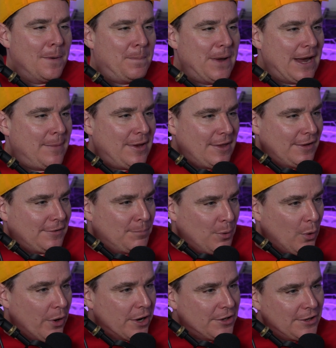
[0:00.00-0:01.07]
baby that's
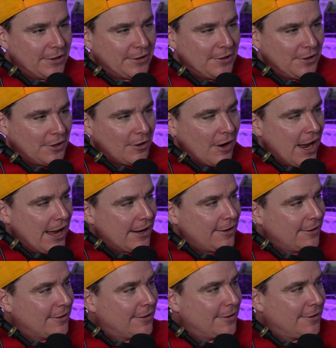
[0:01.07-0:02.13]
born addicted to crack,
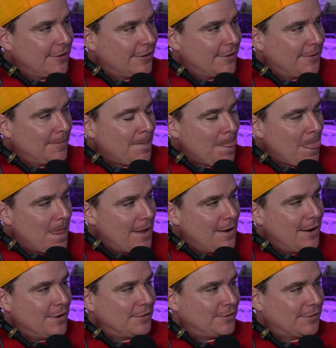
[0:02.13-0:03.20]

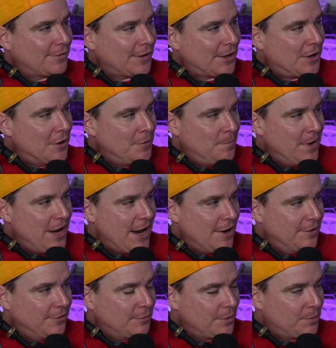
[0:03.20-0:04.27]
and it's just like going
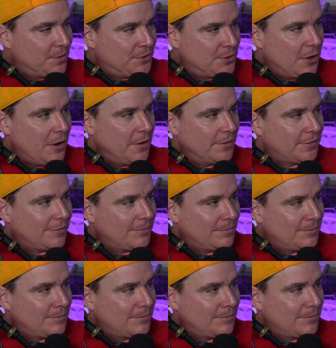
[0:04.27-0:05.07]
bananas with withdrawals.